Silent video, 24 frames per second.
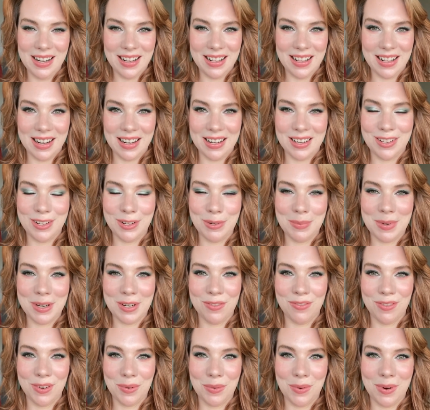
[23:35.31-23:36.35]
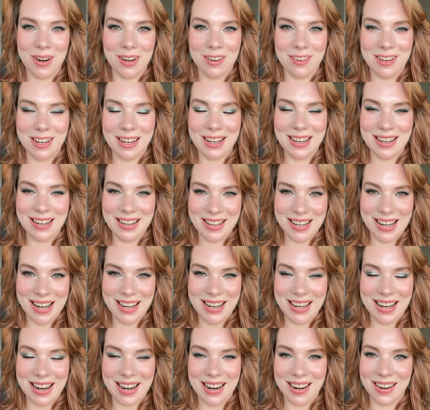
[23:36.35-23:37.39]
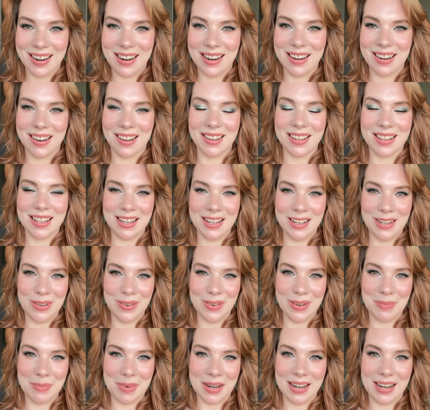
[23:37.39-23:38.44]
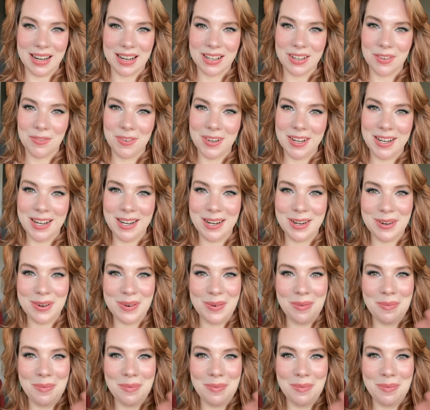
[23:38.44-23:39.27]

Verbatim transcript: Thanks so much for watching. Take care and I'll see you in my next video.